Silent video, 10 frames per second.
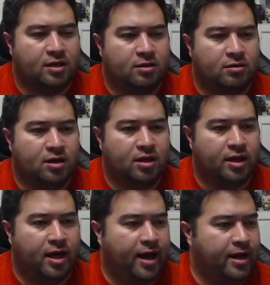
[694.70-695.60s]
We'll call it
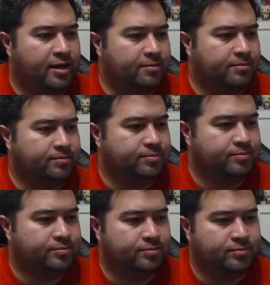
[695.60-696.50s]
item.
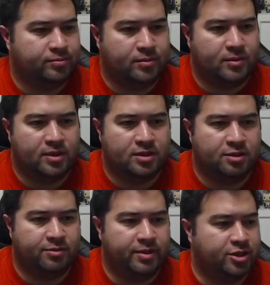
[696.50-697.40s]
It's going to
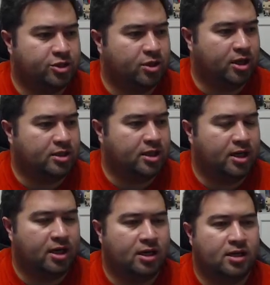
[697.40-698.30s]
be a struct
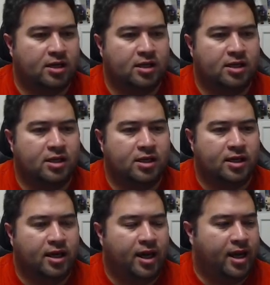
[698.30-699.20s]
here,
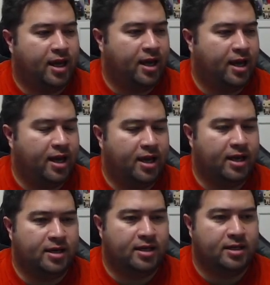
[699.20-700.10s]

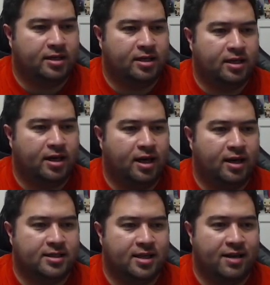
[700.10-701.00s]
and it's
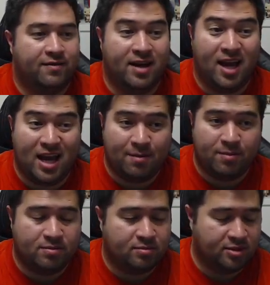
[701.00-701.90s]
going to have a
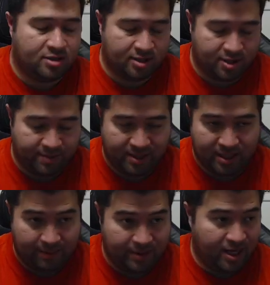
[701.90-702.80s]
name. So it's going to be the name
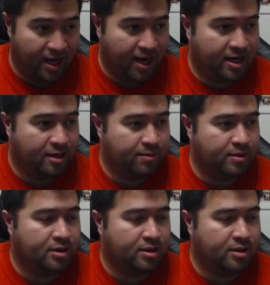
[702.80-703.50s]
of the item.